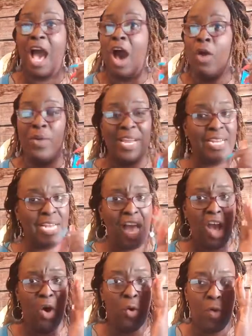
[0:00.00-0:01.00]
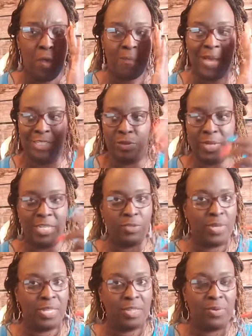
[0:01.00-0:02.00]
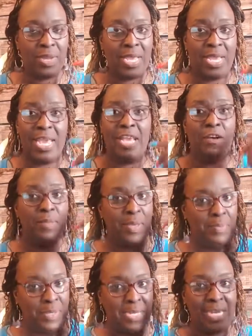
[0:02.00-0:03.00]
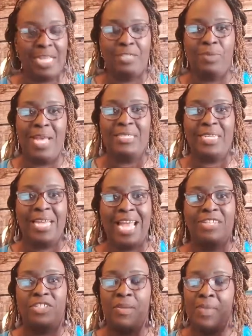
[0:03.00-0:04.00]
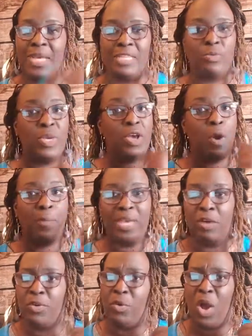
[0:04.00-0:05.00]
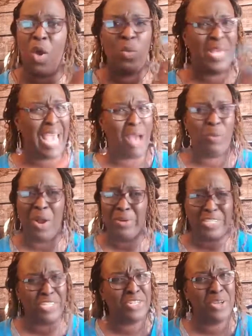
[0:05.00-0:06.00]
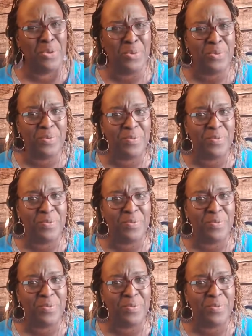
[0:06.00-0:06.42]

already know by 2023 he'll be putting in his resignation because we're going to be on the road. We got work to do.